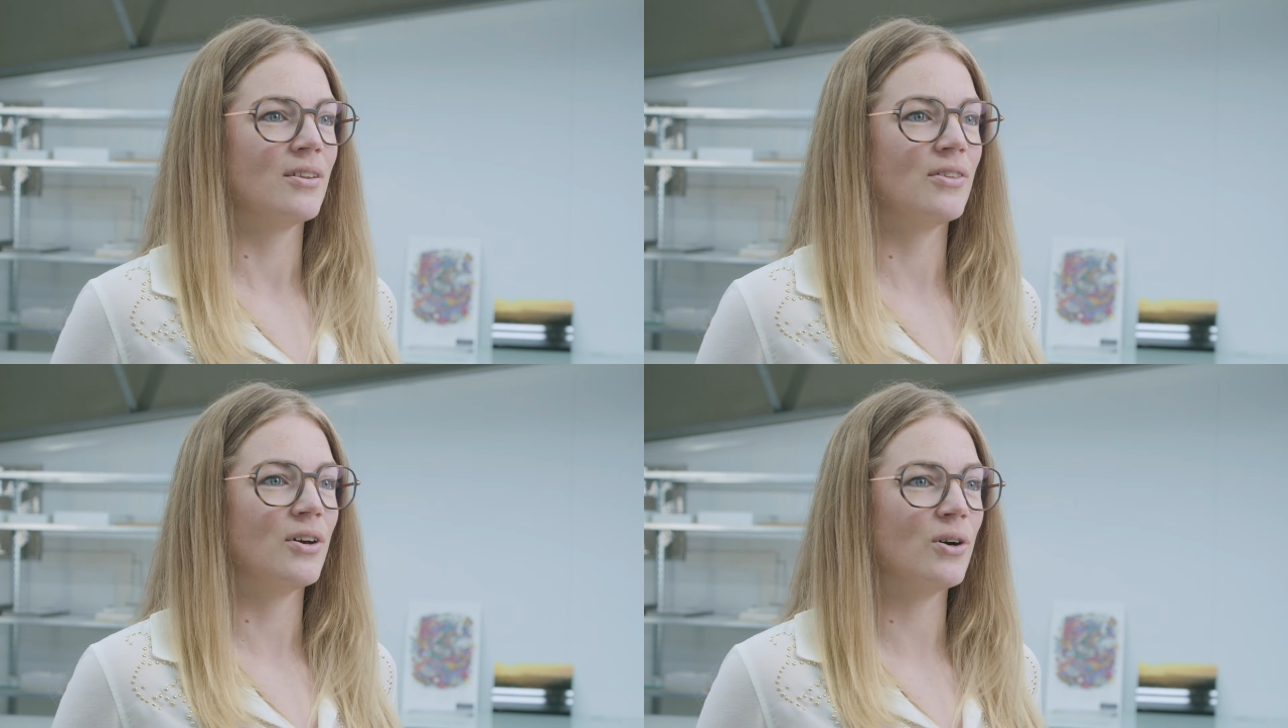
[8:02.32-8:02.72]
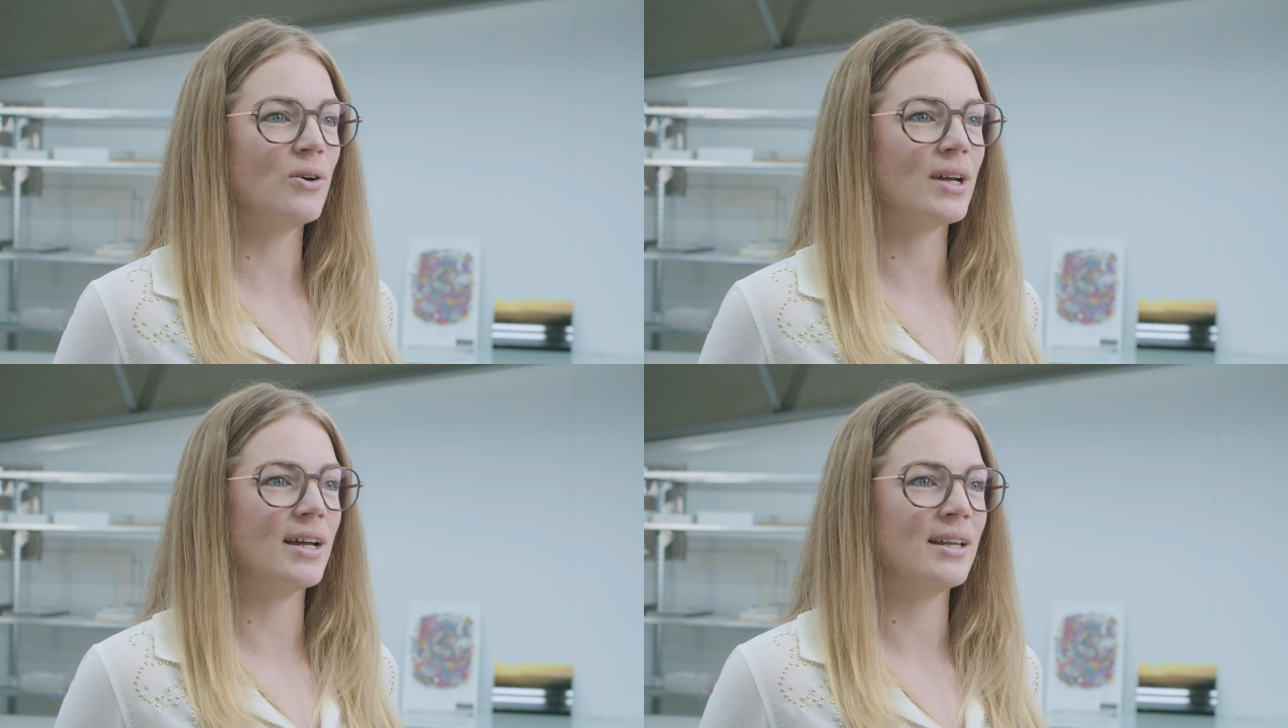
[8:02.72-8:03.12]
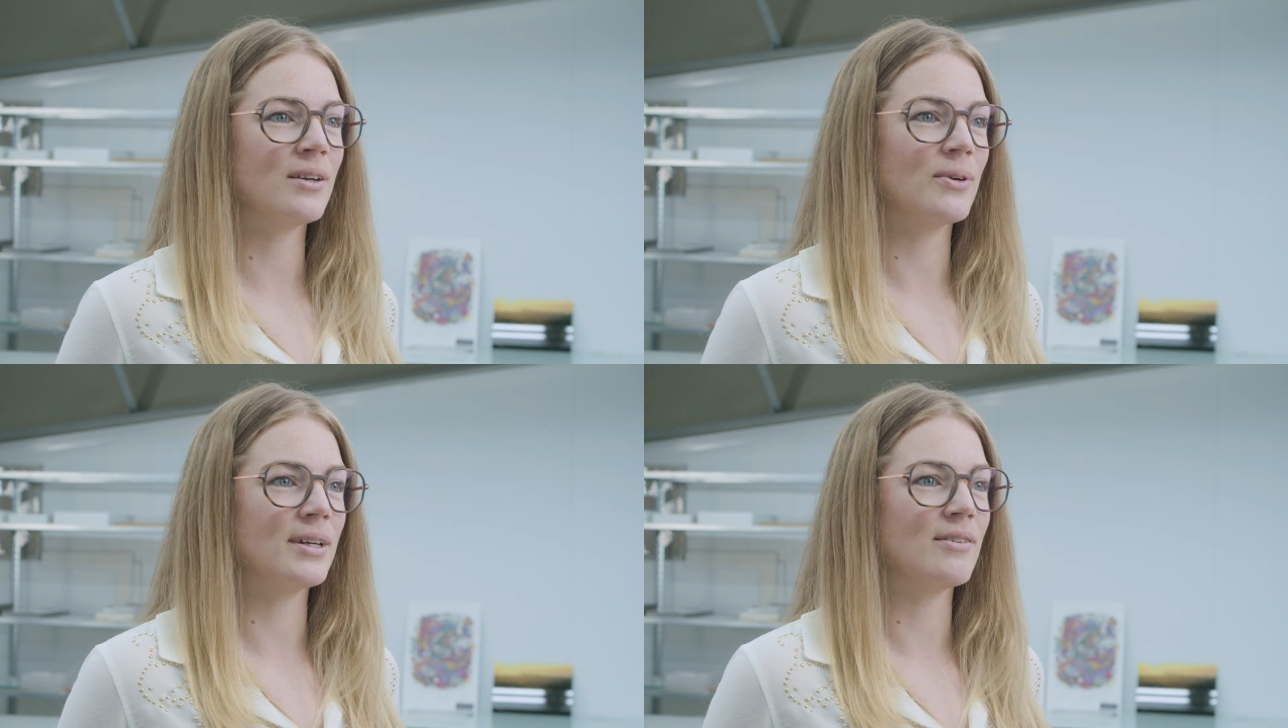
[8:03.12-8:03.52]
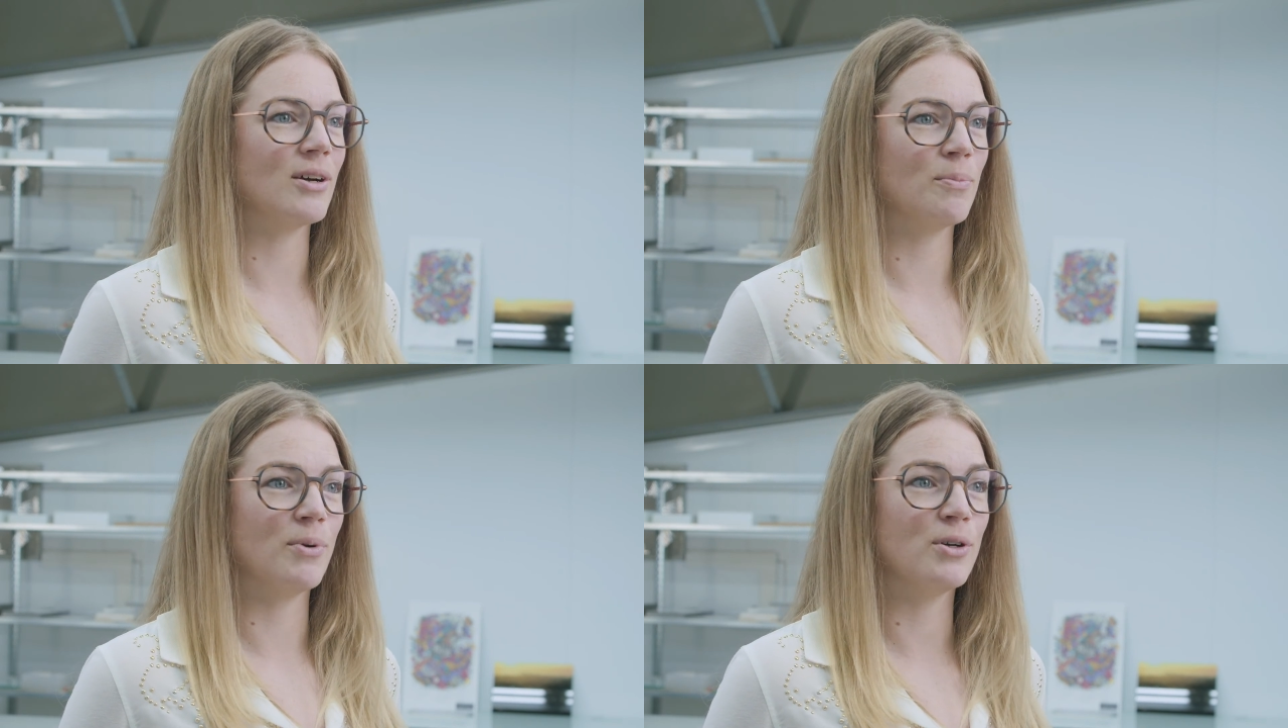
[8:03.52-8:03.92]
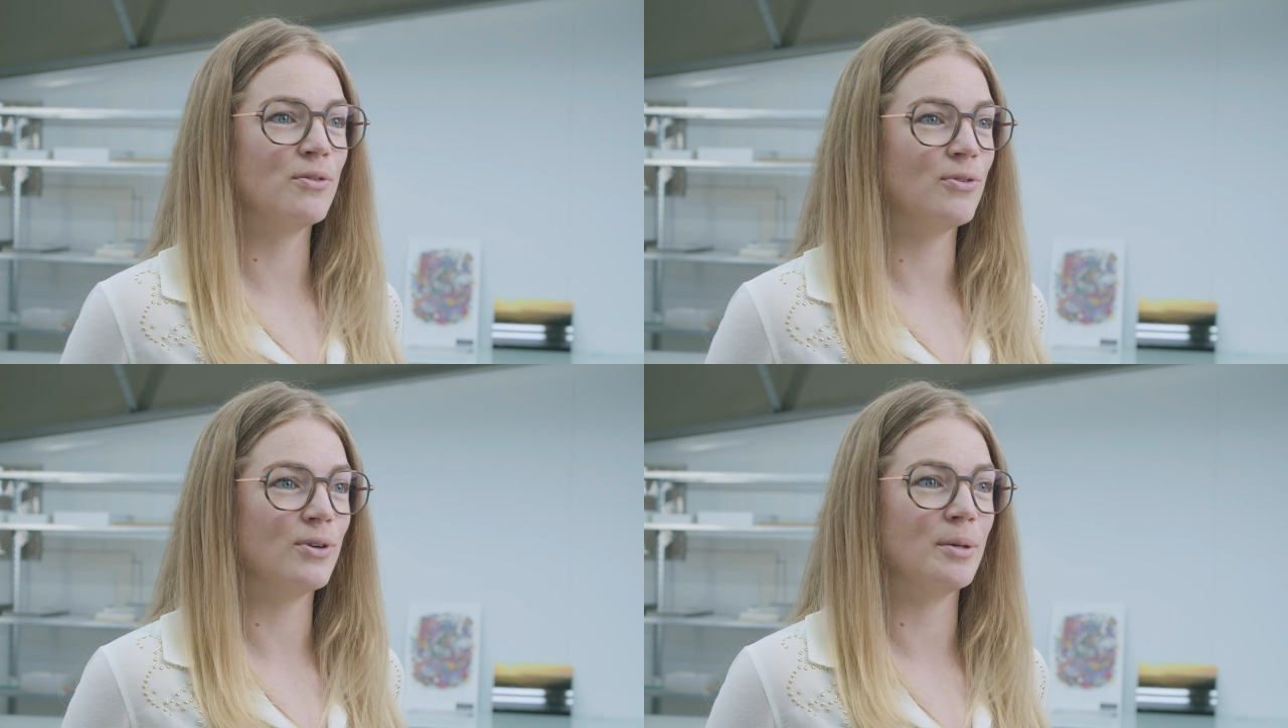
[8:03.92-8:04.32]
The oak and grid are
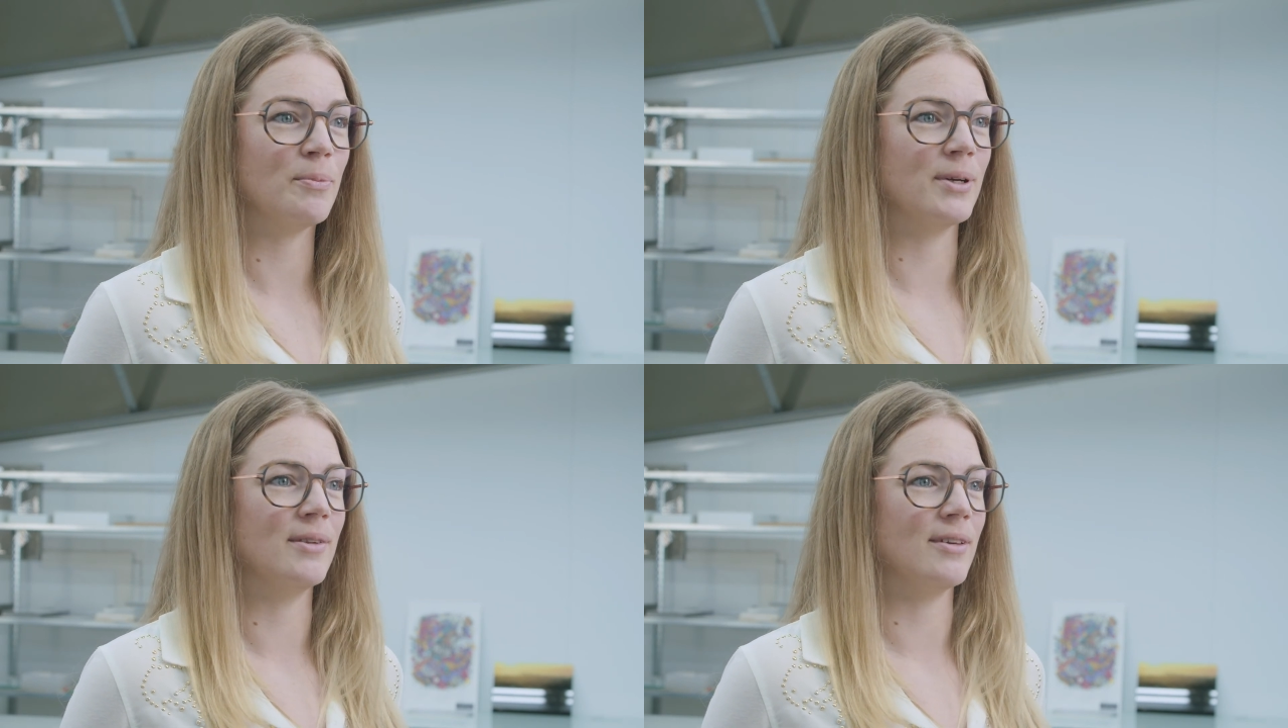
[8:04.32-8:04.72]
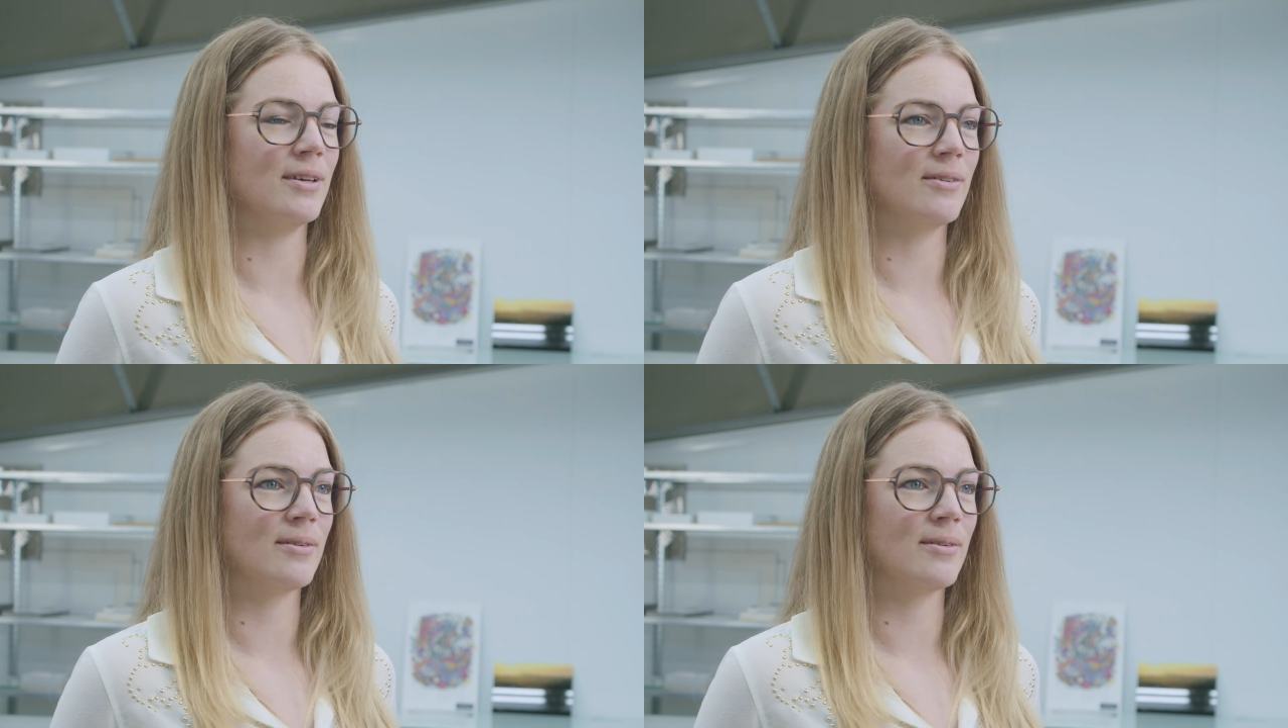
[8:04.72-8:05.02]
both fully printed.